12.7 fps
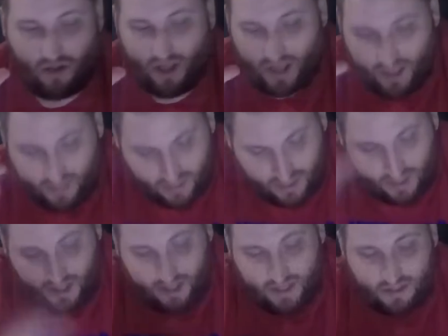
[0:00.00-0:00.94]
Like,
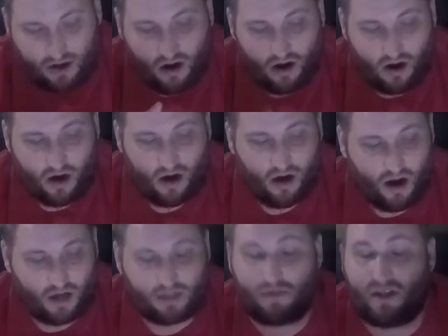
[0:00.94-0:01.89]
these are
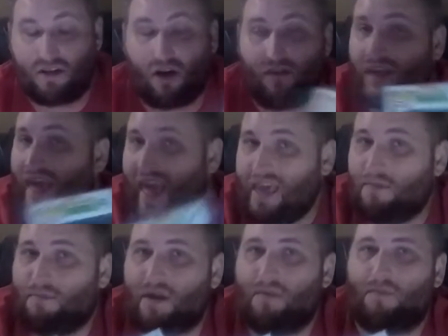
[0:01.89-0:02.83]
awesome. These are the
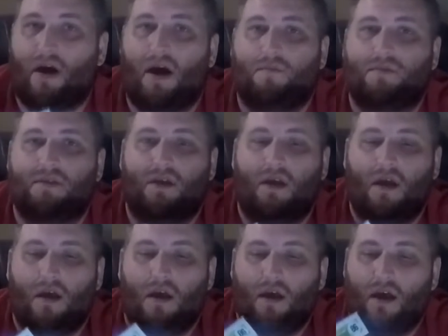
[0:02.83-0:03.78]
8-bit pops
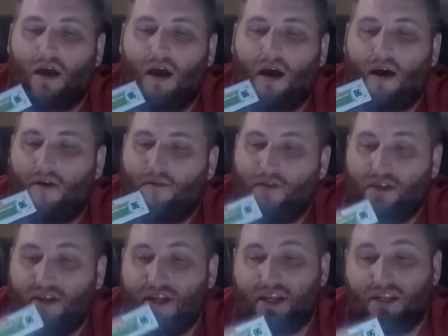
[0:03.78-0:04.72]
for
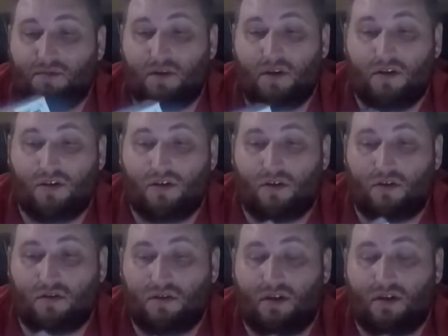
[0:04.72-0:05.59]
the Teenage Mutant Ninja Turtles.